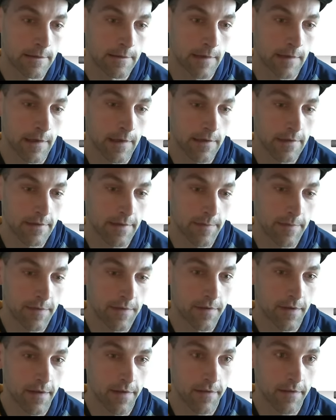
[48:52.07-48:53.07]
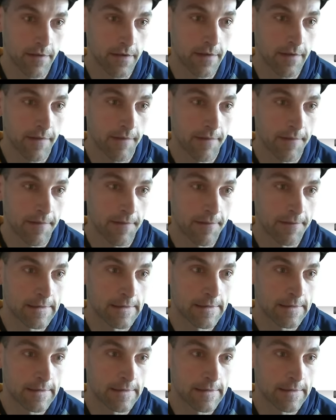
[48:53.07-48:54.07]
I'll attempt to draw three.
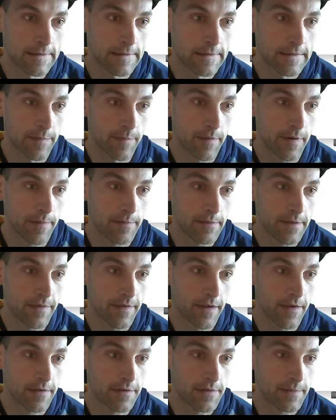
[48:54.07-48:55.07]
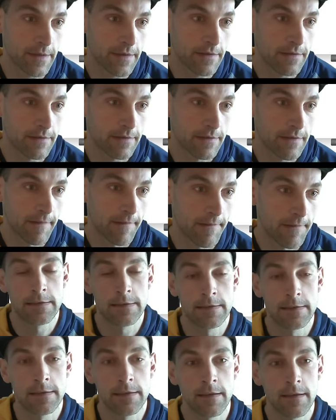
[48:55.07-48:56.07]
They probably have a counterspell.
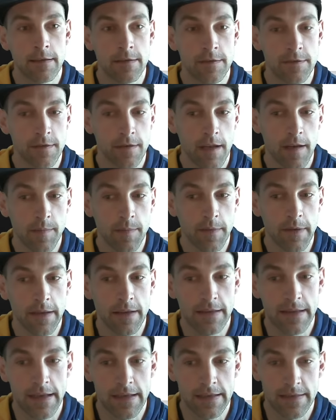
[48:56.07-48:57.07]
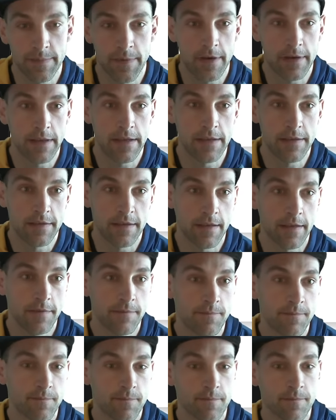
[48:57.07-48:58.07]
Should not have played the last Modern Age
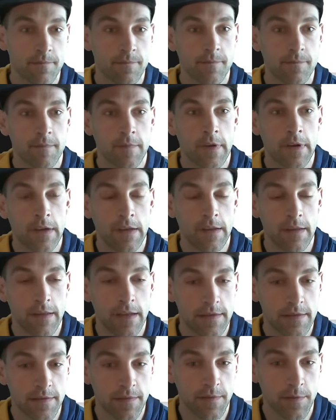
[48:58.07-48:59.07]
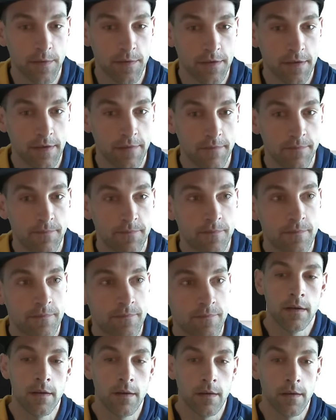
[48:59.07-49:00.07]
there. That's unfortunate.
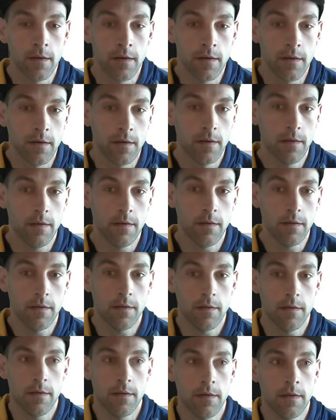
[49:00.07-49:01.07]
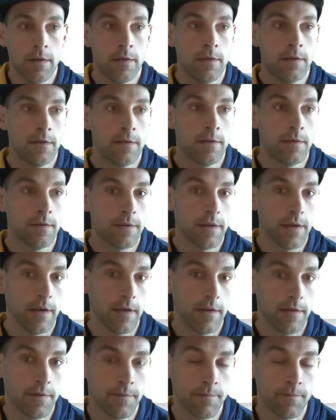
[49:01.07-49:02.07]
Uh,
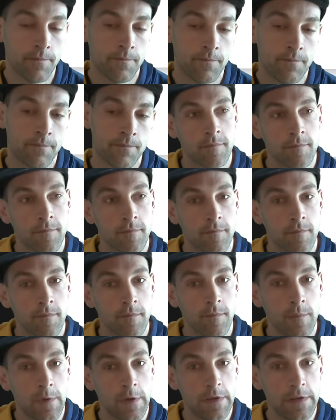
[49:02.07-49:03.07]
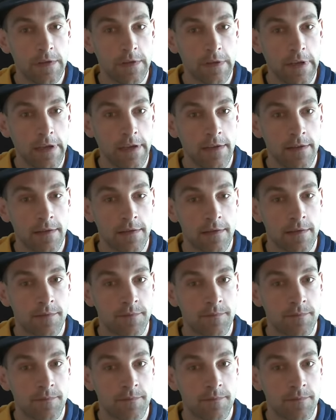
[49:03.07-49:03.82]
okay. Plays a land.